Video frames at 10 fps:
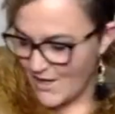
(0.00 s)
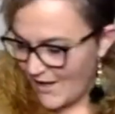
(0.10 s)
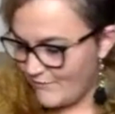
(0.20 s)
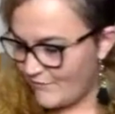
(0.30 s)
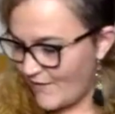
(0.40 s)

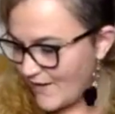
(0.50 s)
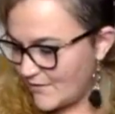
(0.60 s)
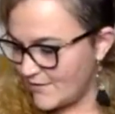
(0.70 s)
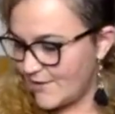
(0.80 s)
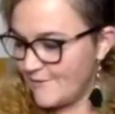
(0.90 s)
And
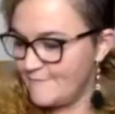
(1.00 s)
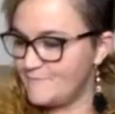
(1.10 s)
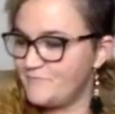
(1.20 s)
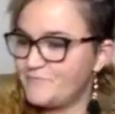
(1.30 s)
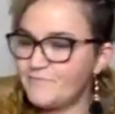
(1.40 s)
finally,
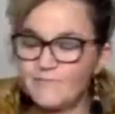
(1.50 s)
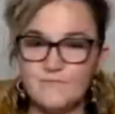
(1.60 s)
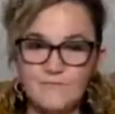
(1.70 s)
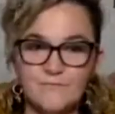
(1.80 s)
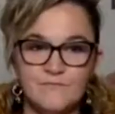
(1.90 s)

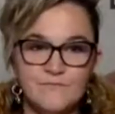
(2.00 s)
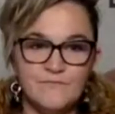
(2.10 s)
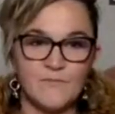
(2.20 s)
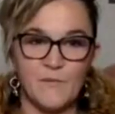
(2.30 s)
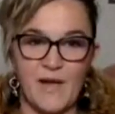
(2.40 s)

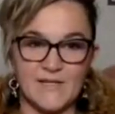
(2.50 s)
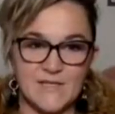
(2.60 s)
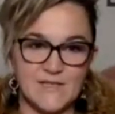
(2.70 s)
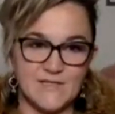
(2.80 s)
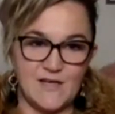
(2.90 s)
back
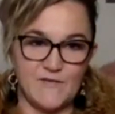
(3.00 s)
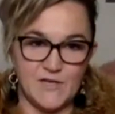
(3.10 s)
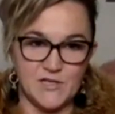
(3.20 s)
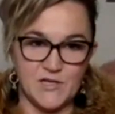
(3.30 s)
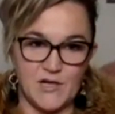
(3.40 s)
to this
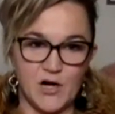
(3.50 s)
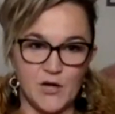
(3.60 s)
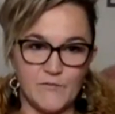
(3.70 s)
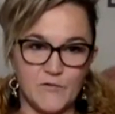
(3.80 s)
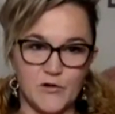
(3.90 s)
definition, a
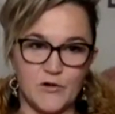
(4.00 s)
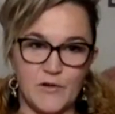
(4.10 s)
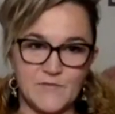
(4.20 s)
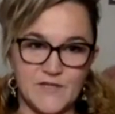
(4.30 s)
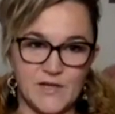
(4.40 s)
harmful or
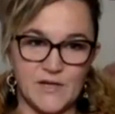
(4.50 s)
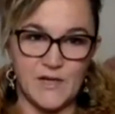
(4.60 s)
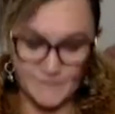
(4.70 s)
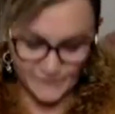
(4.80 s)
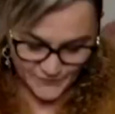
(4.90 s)
corrupting
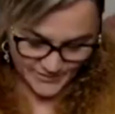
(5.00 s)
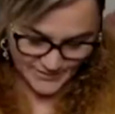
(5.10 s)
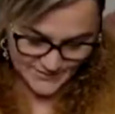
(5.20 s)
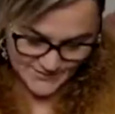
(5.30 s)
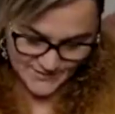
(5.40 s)

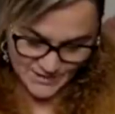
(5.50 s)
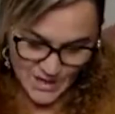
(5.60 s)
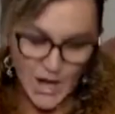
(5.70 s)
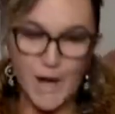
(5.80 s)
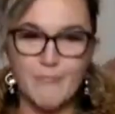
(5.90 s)
influence.
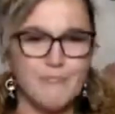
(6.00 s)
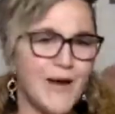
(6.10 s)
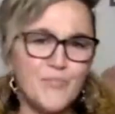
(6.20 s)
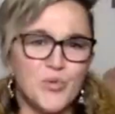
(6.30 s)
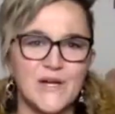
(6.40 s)

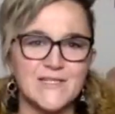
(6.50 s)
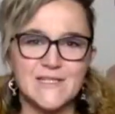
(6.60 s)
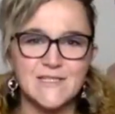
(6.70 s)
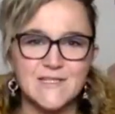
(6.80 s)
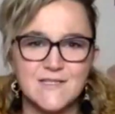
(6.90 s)
My
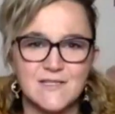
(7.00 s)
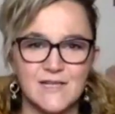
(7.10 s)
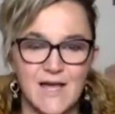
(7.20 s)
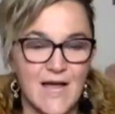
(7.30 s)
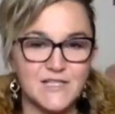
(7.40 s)
presence
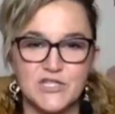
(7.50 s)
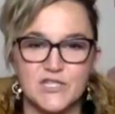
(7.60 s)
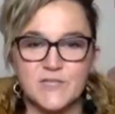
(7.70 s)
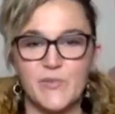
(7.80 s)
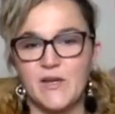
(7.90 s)
has
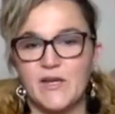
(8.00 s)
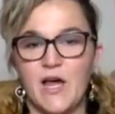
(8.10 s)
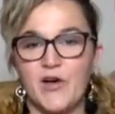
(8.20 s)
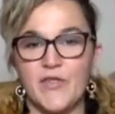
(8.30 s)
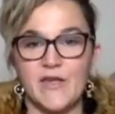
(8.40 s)
just been
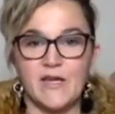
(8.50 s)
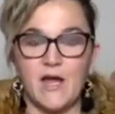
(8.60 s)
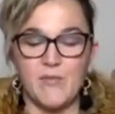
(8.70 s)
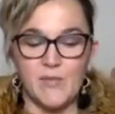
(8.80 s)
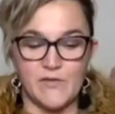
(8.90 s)
unhealthy.
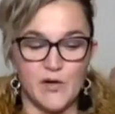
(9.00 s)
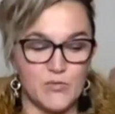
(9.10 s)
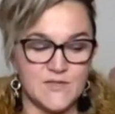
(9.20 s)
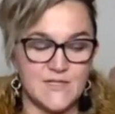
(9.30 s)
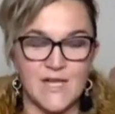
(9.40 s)
I mean,
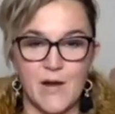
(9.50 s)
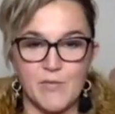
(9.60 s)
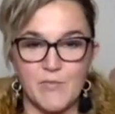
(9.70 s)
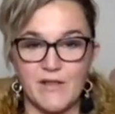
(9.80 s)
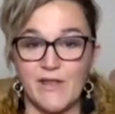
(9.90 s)
there was a
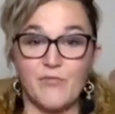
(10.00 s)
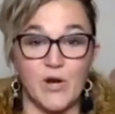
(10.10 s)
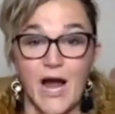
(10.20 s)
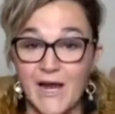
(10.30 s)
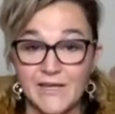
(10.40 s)
time in my life
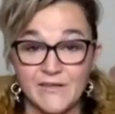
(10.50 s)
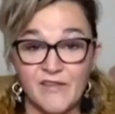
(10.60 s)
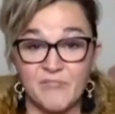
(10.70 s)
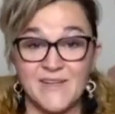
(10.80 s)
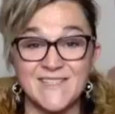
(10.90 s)
where I didn't
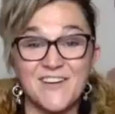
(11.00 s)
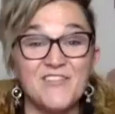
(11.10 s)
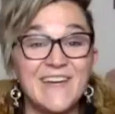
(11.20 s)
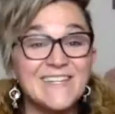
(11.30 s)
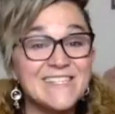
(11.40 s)
love
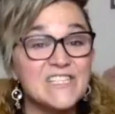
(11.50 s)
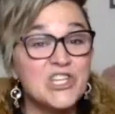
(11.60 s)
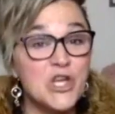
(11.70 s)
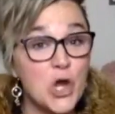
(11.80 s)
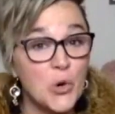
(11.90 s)
myself and I
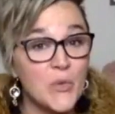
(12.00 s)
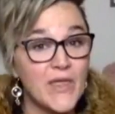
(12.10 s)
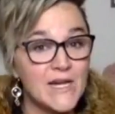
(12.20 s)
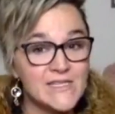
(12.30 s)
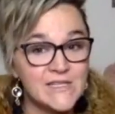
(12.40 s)
didn't know
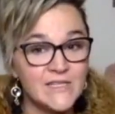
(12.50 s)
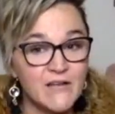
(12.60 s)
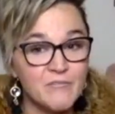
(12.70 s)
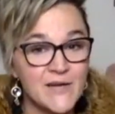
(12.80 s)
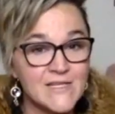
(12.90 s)
that I didn't
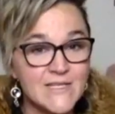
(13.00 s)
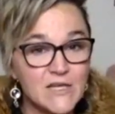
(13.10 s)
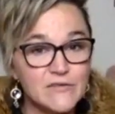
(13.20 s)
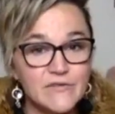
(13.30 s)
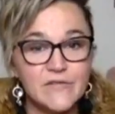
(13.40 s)
love
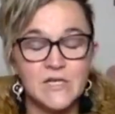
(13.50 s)
myself.